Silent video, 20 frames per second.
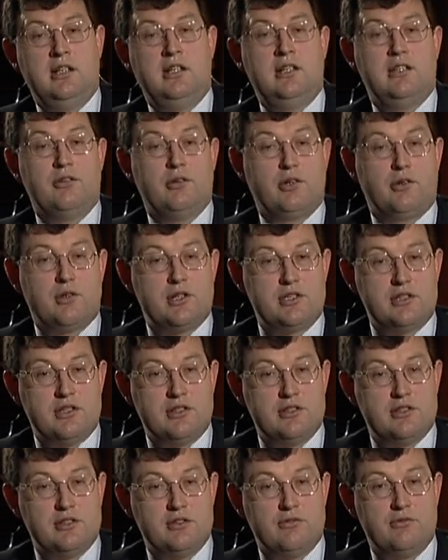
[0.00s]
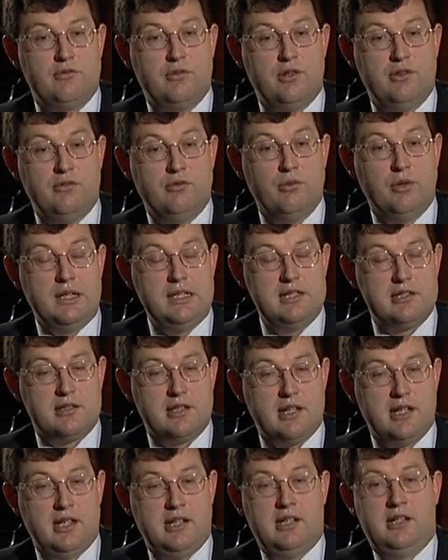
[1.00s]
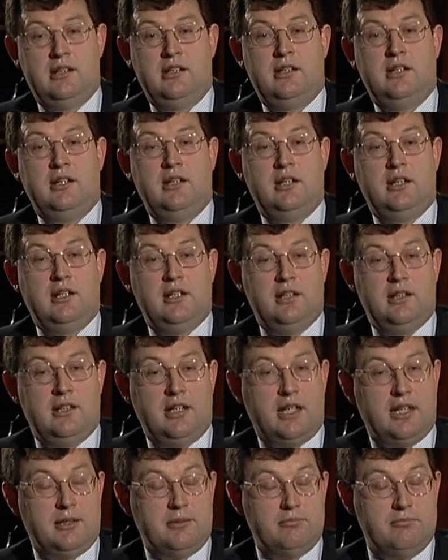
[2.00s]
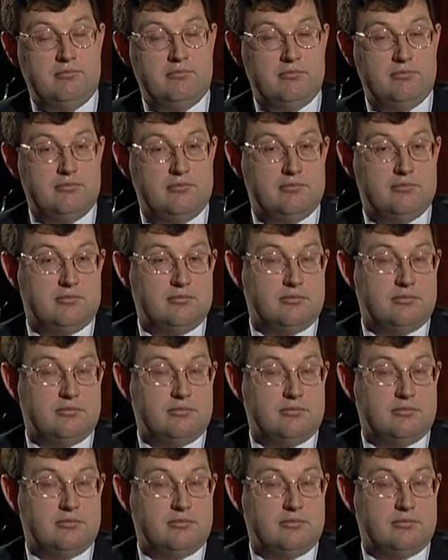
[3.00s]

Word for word: There are Christians who've, who've reached there. Um,